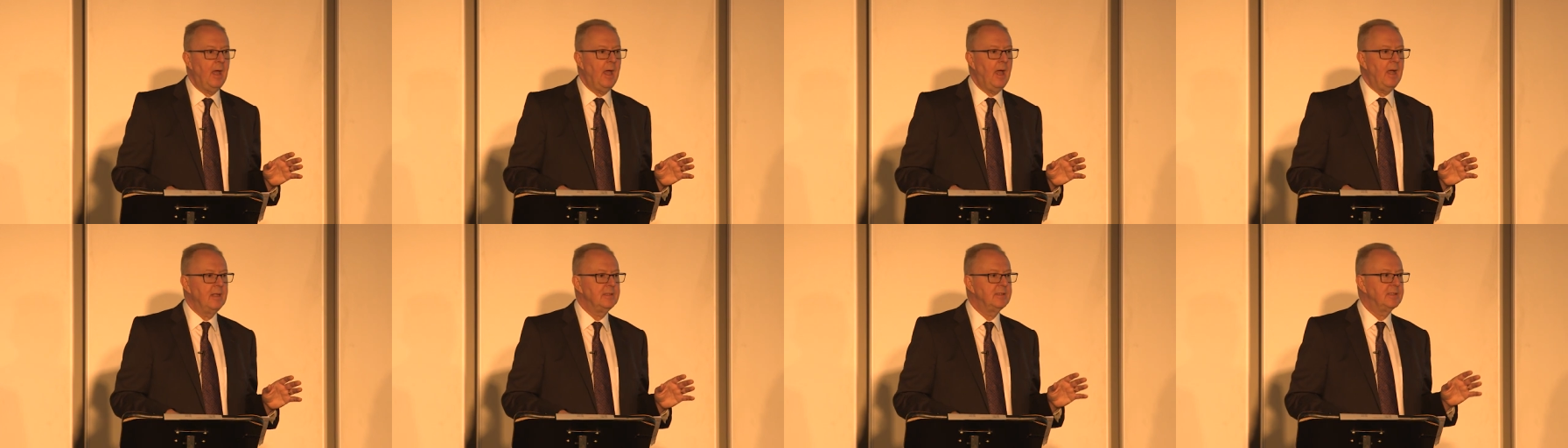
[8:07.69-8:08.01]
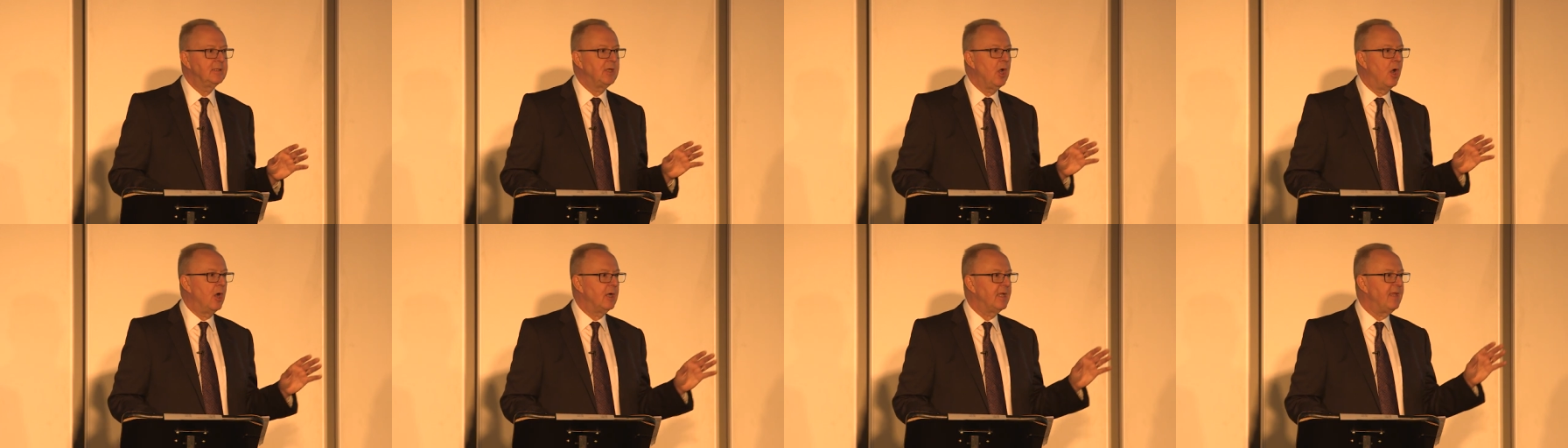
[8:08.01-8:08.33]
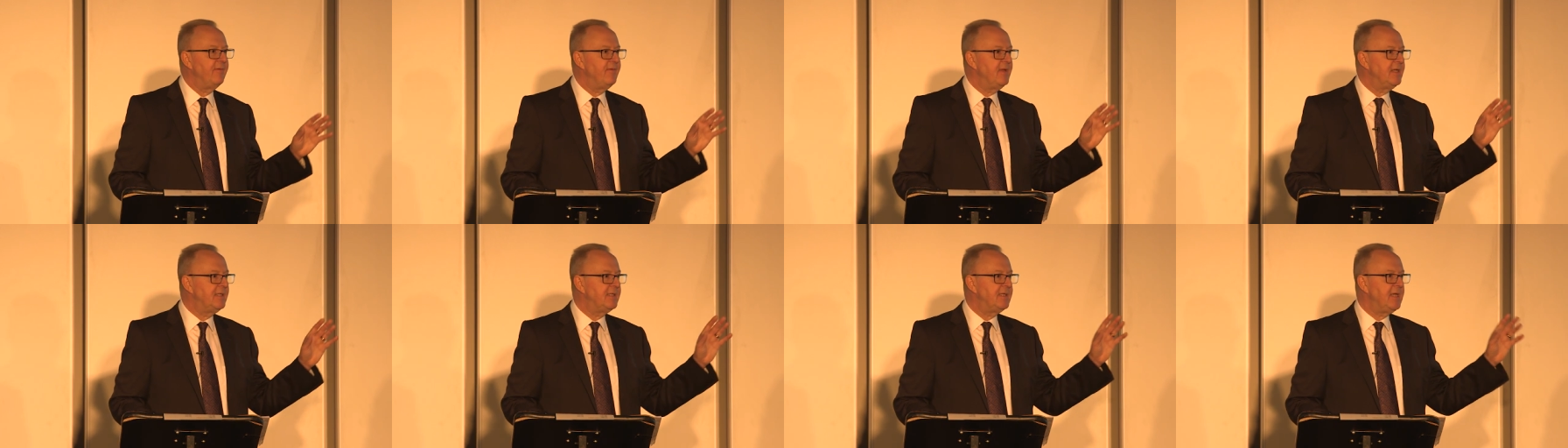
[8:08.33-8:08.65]
and start
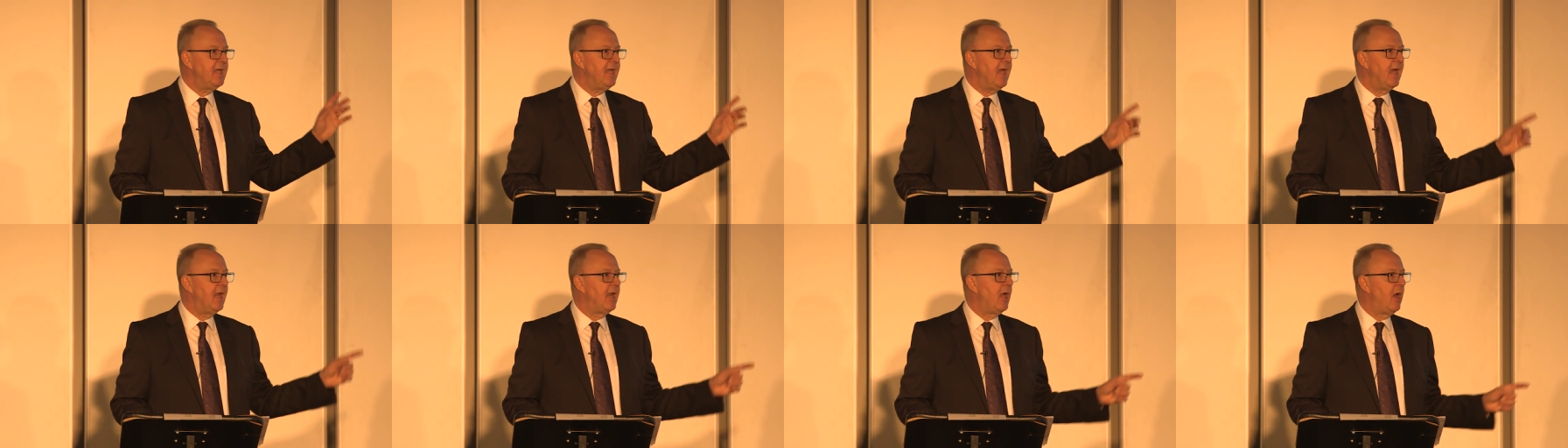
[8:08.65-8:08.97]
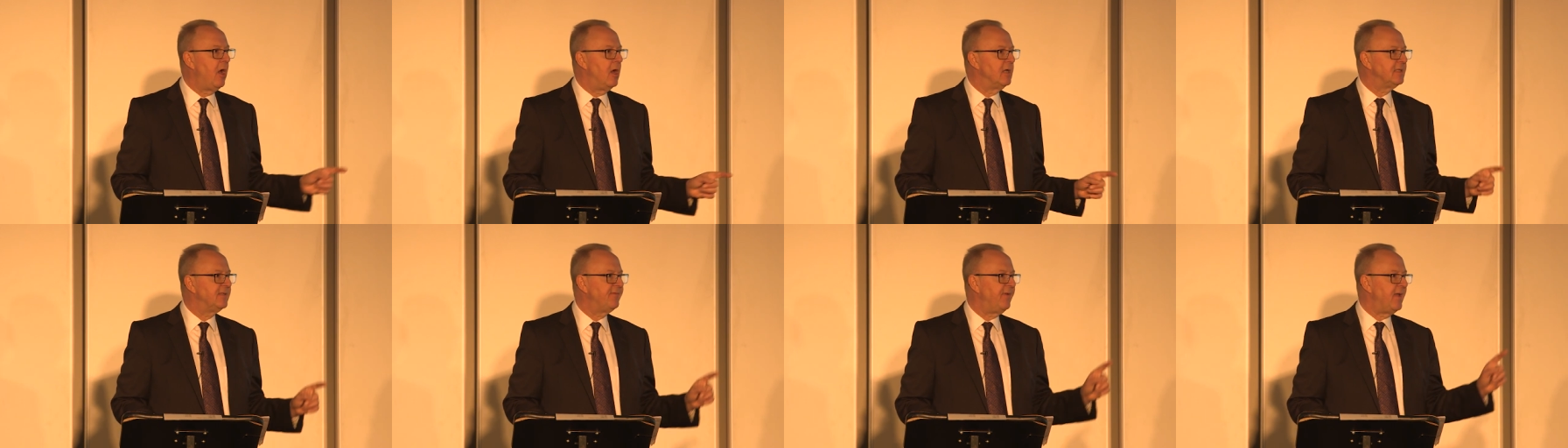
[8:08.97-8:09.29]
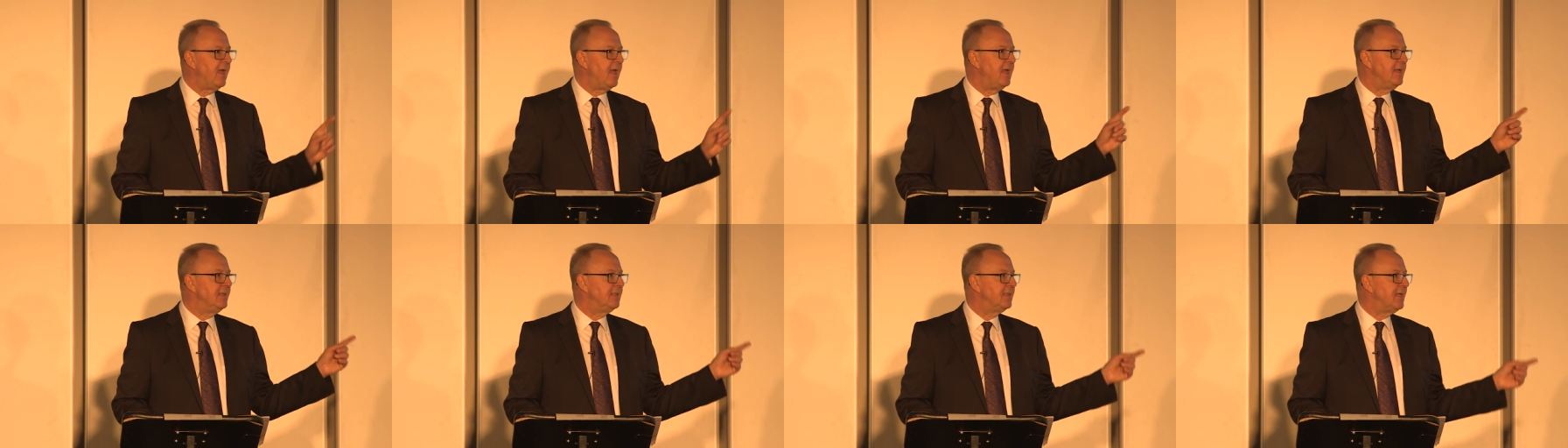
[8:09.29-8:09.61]
giving TLRs for
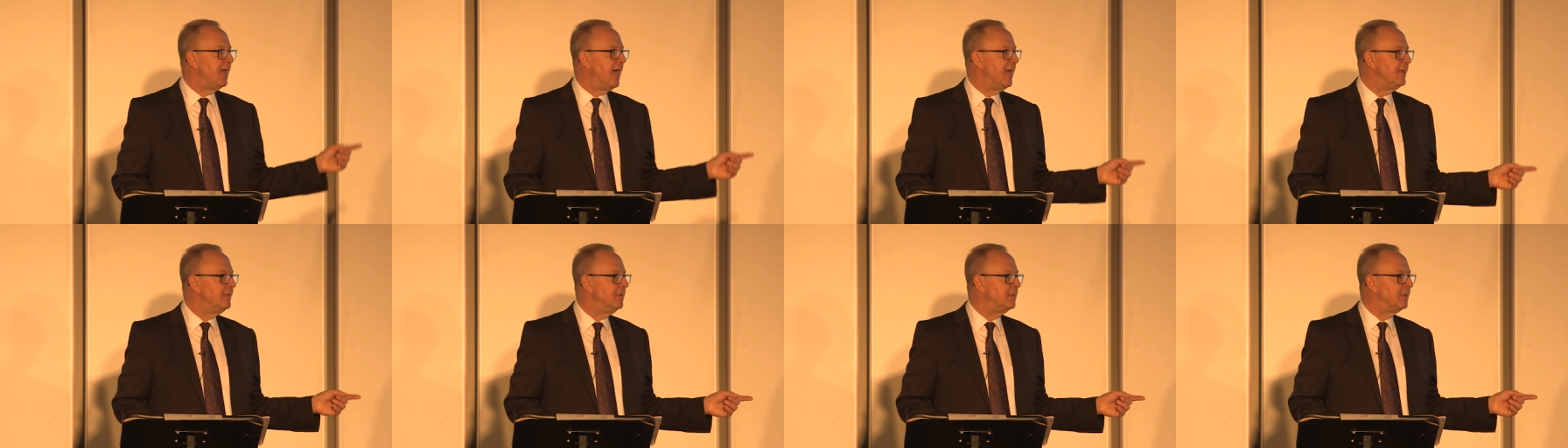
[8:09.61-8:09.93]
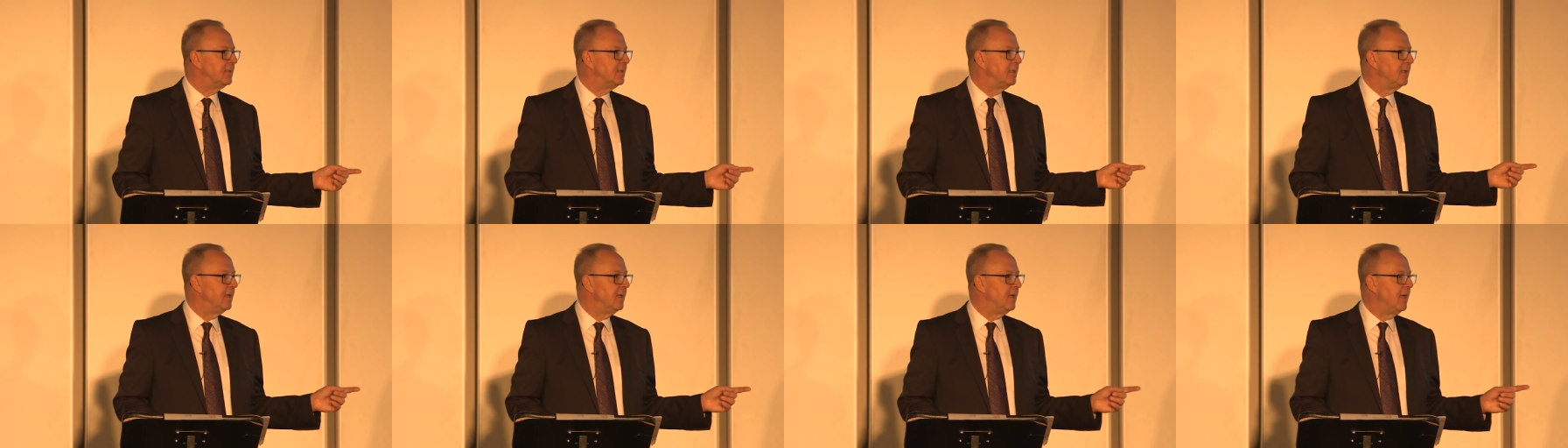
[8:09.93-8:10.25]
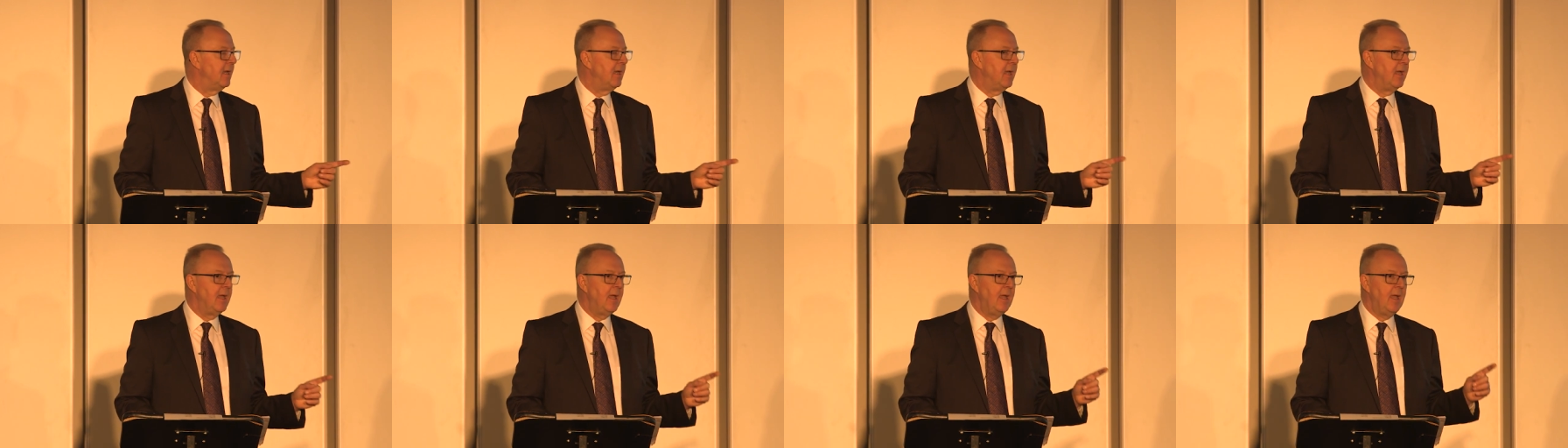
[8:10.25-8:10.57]
intent,
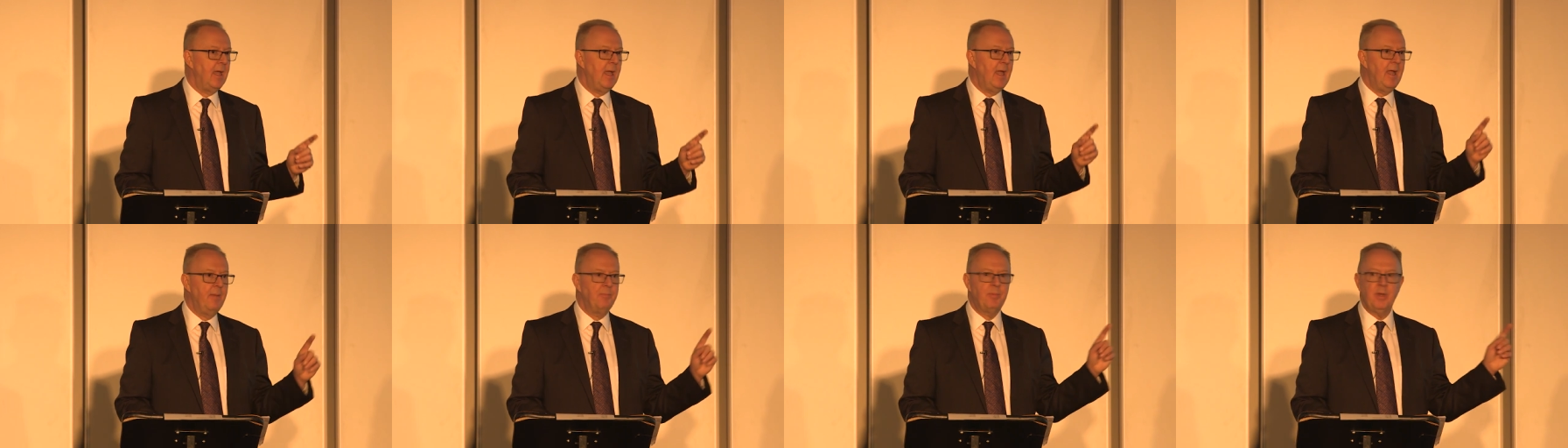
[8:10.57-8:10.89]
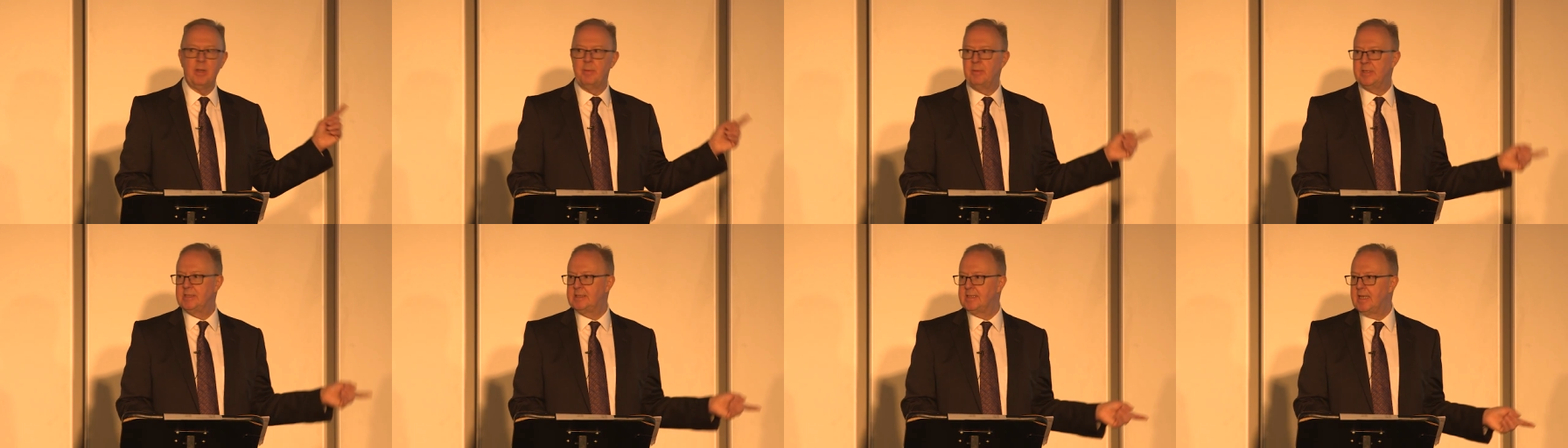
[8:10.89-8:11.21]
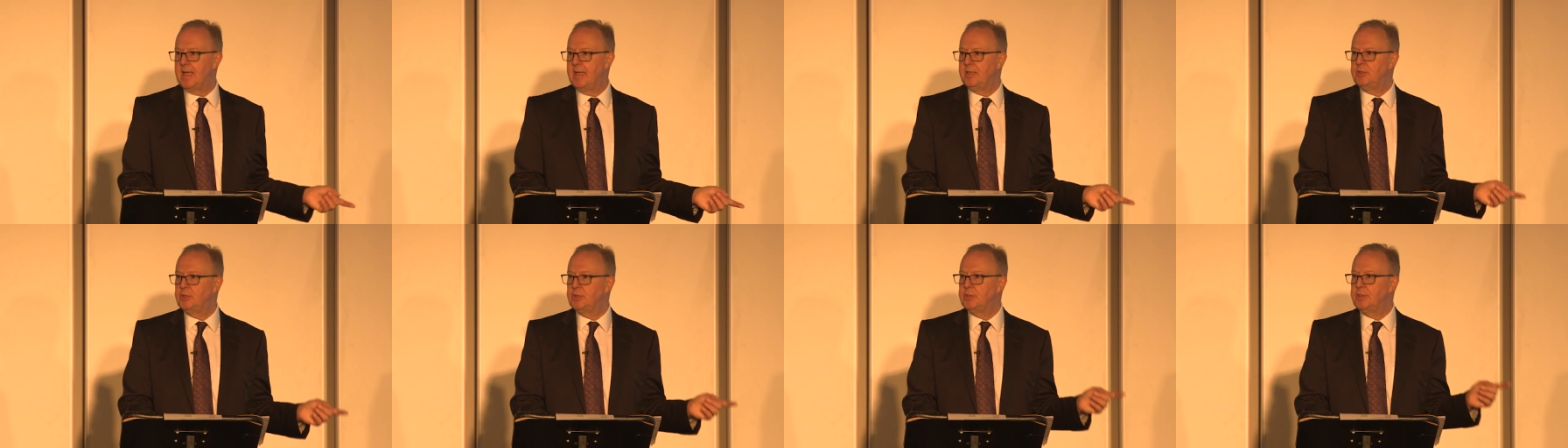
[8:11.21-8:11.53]

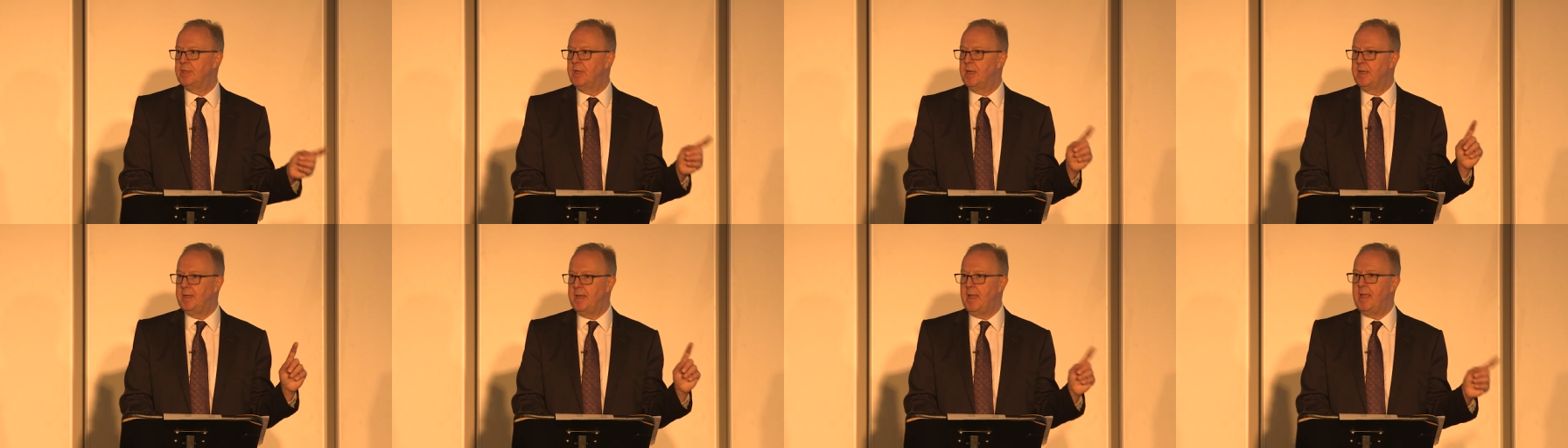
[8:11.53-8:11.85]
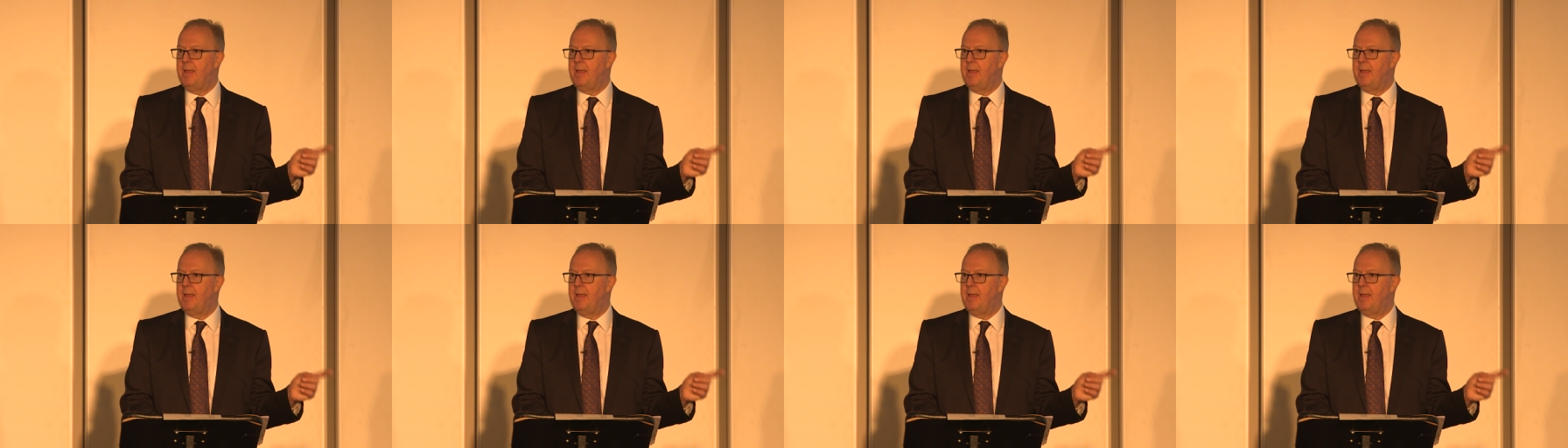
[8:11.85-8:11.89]
implementation and